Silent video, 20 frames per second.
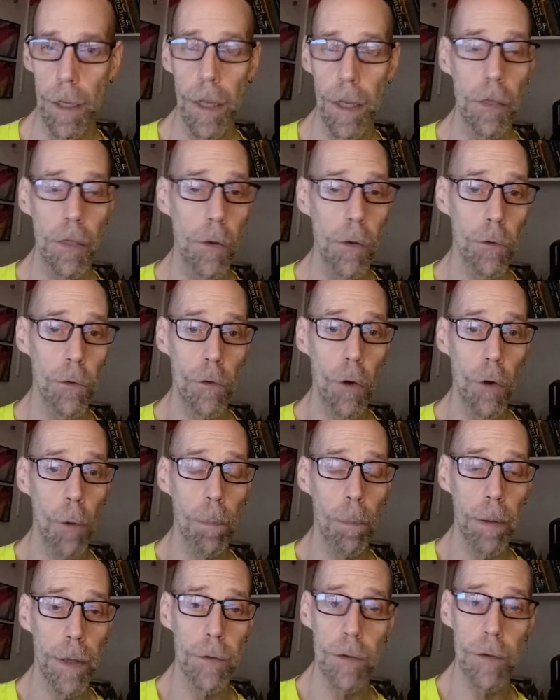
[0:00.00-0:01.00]
There is no
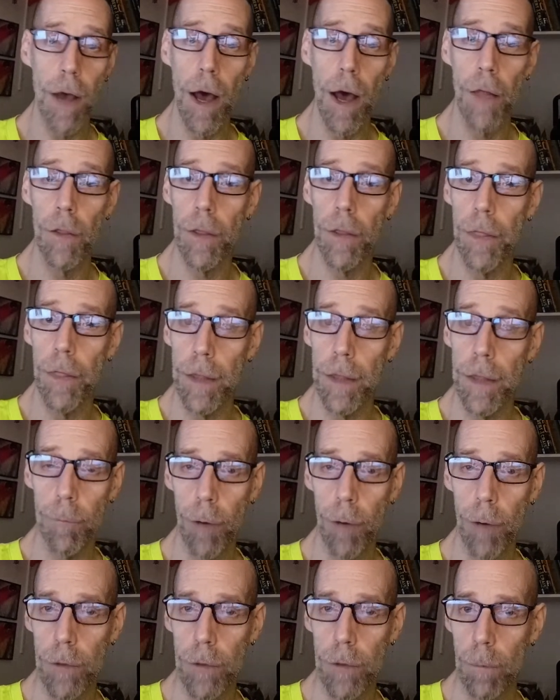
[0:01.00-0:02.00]
place other than the
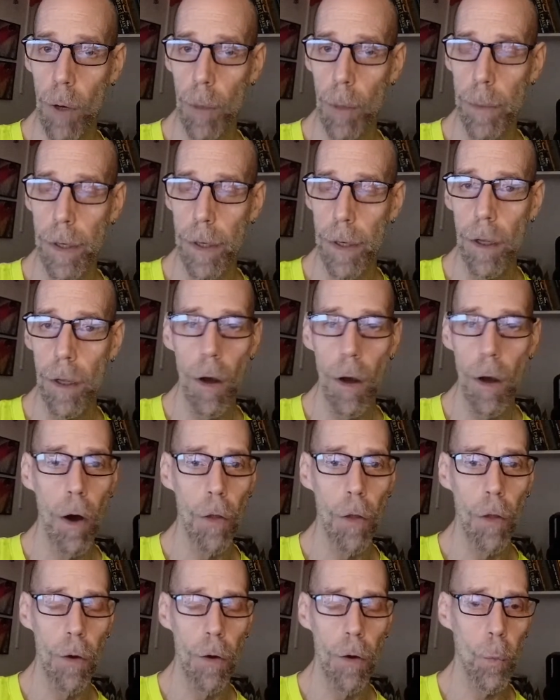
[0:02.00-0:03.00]
present moment,
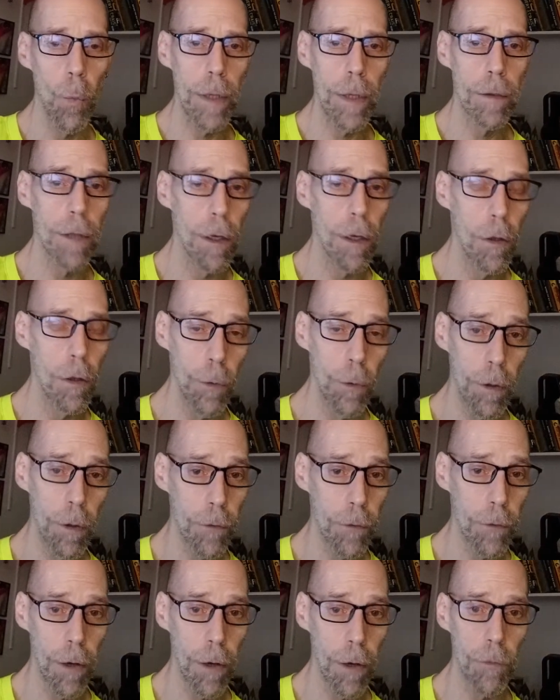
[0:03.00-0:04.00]
although we delude
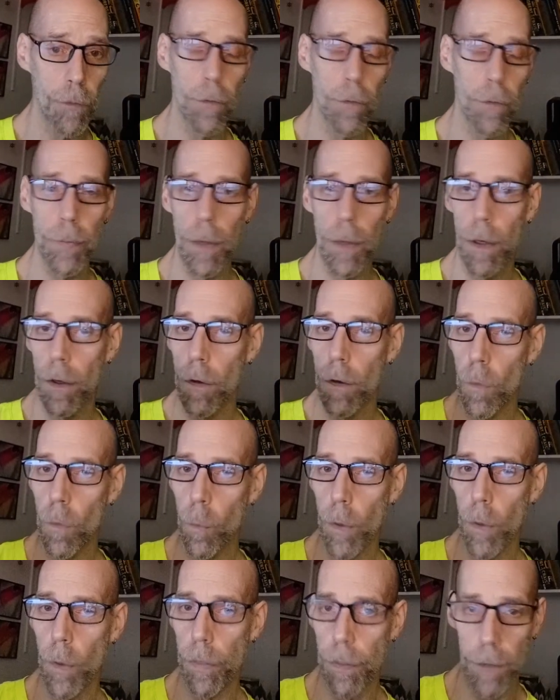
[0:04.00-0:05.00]
ourselves with
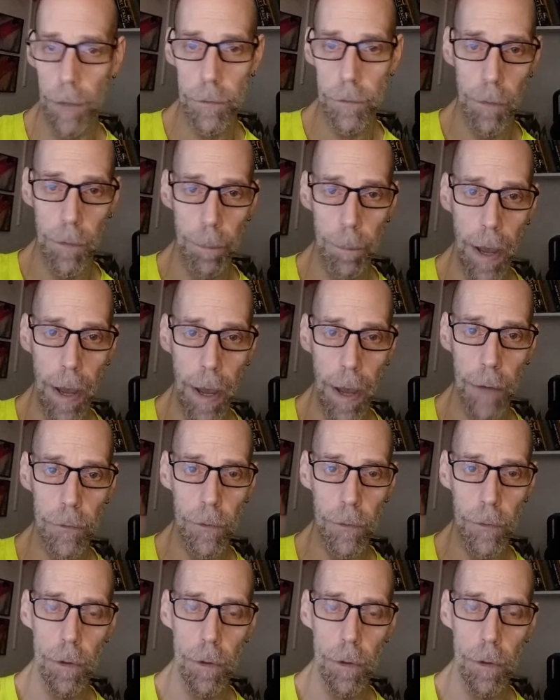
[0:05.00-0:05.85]
thoughts of the past.